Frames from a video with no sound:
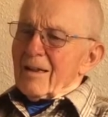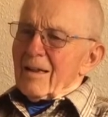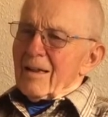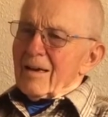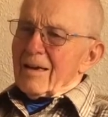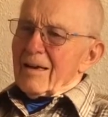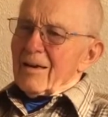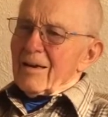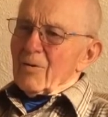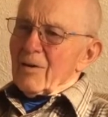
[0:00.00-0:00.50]

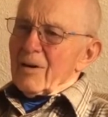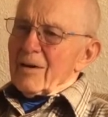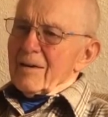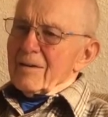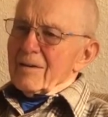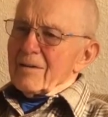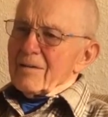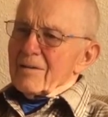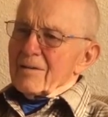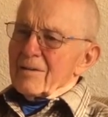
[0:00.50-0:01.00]
at any
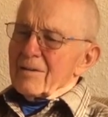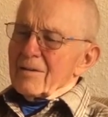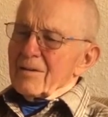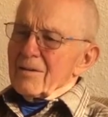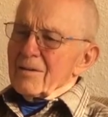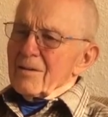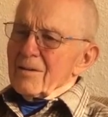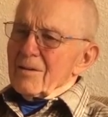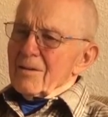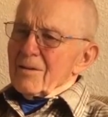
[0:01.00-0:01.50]
rate,
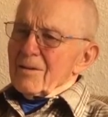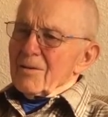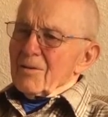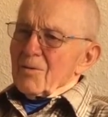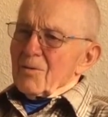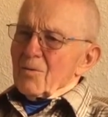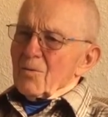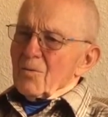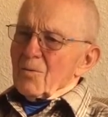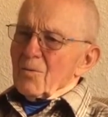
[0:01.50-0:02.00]

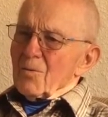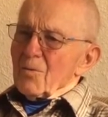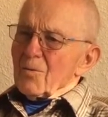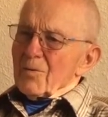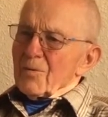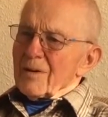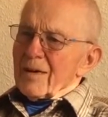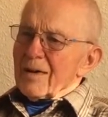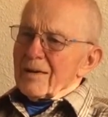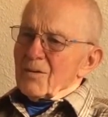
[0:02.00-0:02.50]

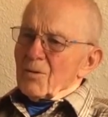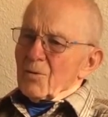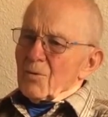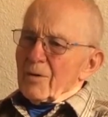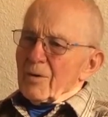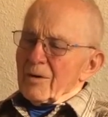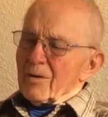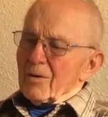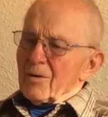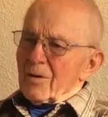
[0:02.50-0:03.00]
with that
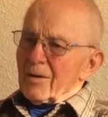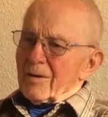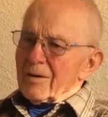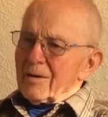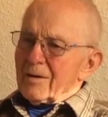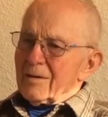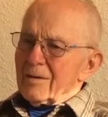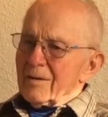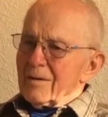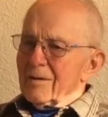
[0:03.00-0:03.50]
going
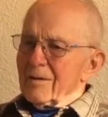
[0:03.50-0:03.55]
on,